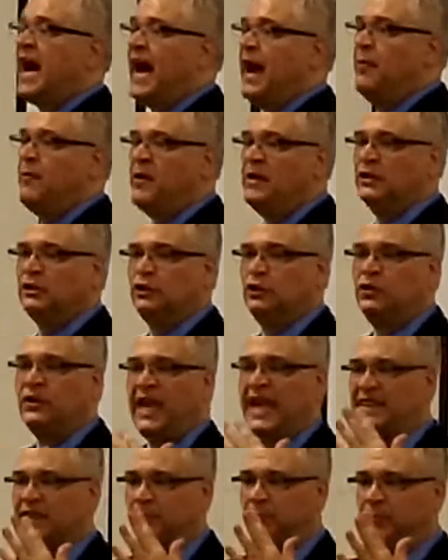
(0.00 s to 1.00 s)
I want to
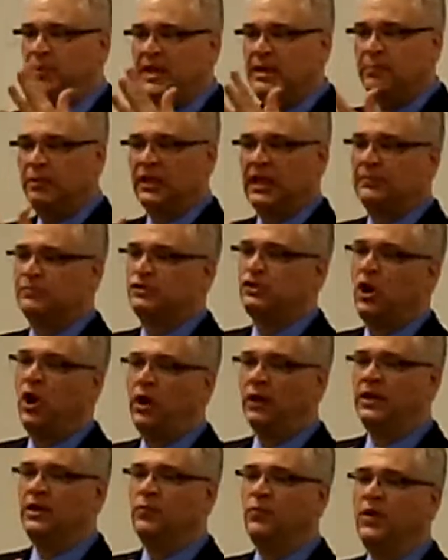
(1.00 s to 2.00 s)
look at the people I'm
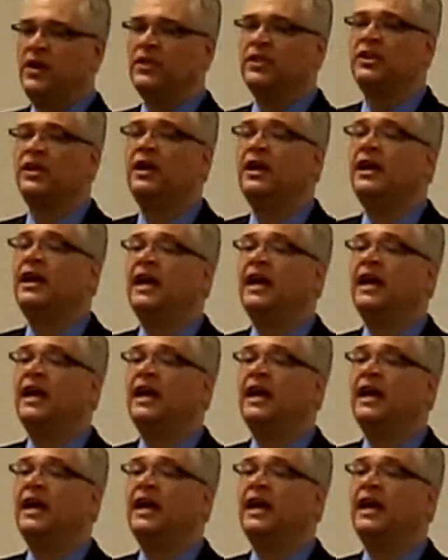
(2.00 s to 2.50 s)
talking with